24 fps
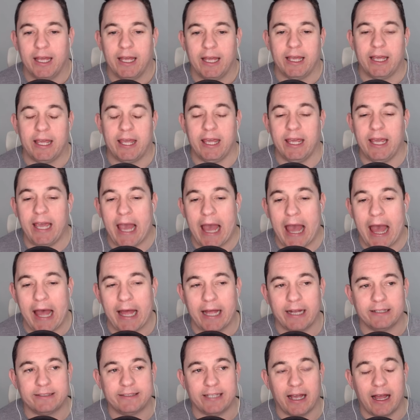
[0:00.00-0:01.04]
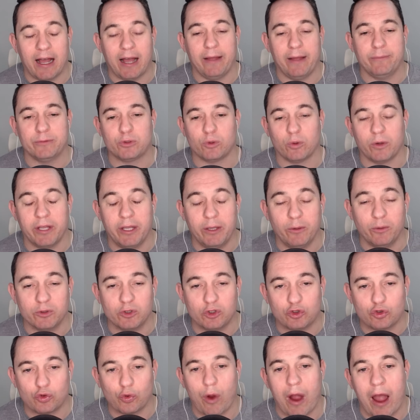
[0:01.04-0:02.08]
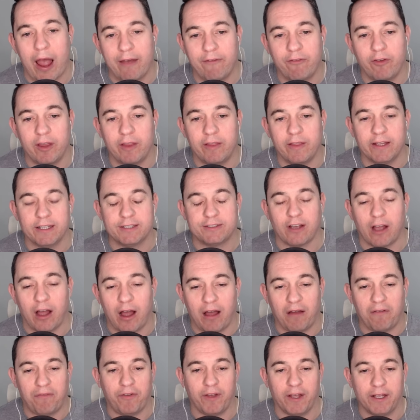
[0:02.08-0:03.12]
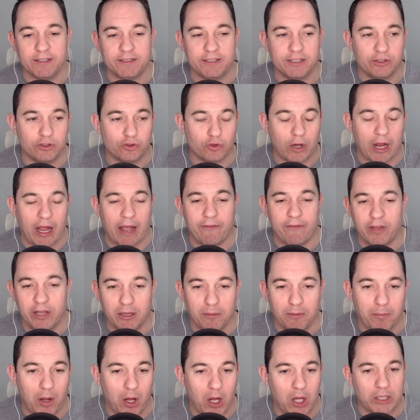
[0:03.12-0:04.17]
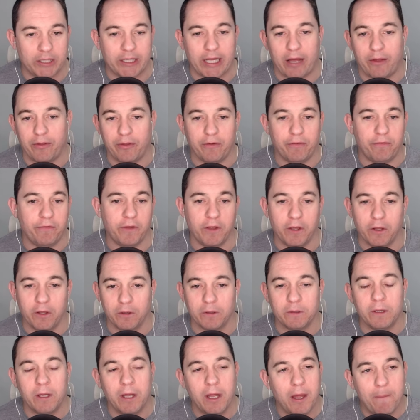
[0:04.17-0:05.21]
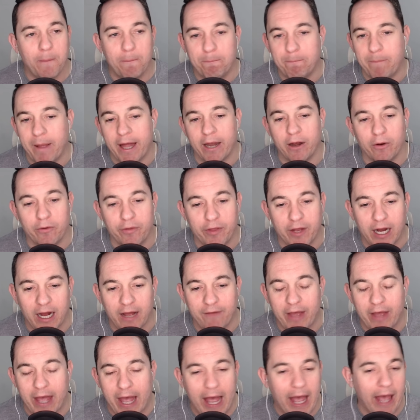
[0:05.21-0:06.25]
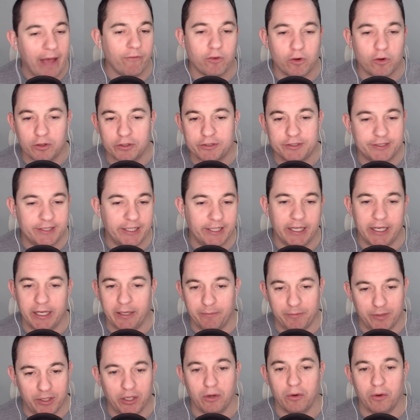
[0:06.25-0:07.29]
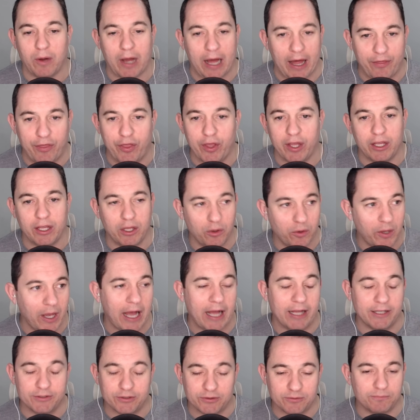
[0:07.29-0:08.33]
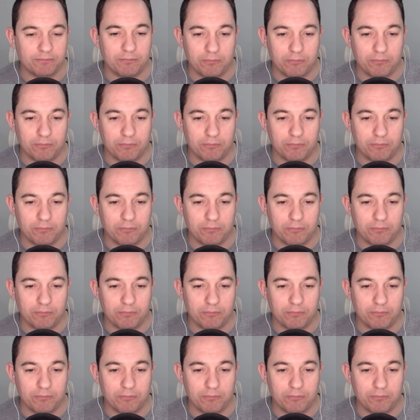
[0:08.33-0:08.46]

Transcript: he had times where he was driving this offense and driving the ball down the field better than I've ever seen him do. I think you guys